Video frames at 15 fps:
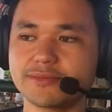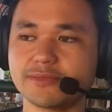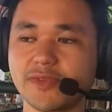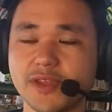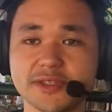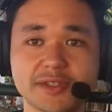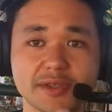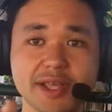
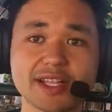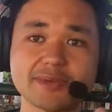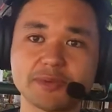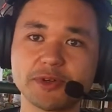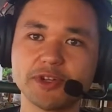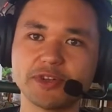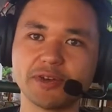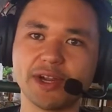So that's
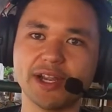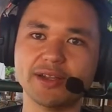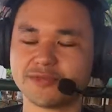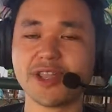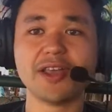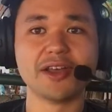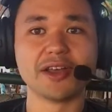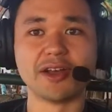pretty great.
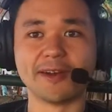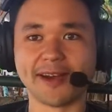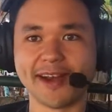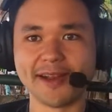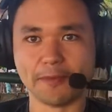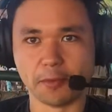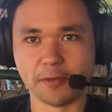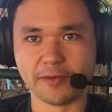
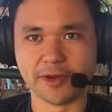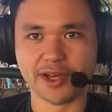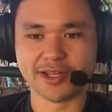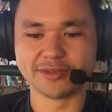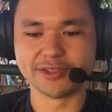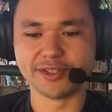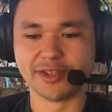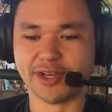Alrighty, moving on
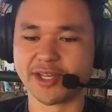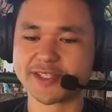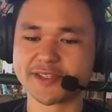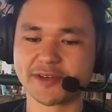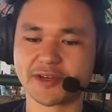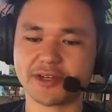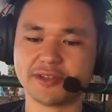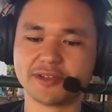to the next
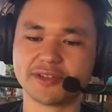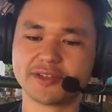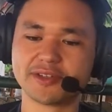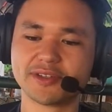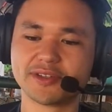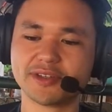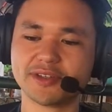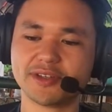card.
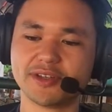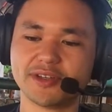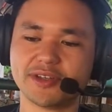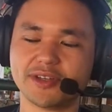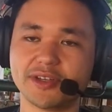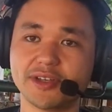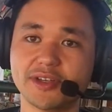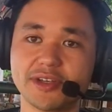
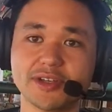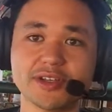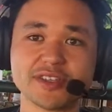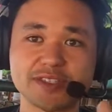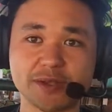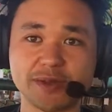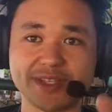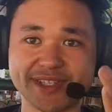
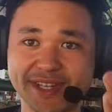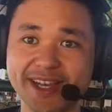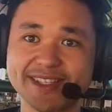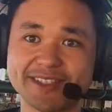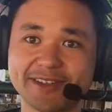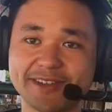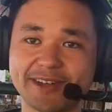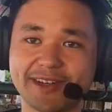So this next
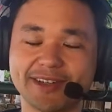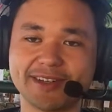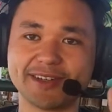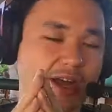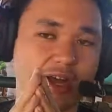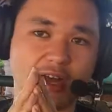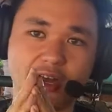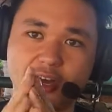card,
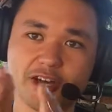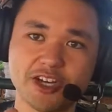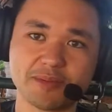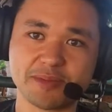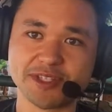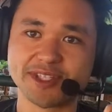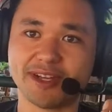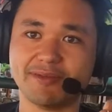
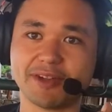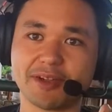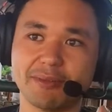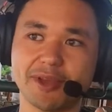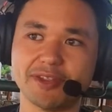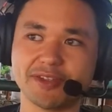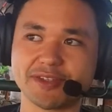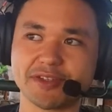100%
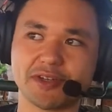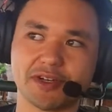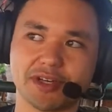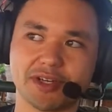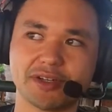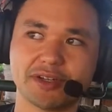recommend this card.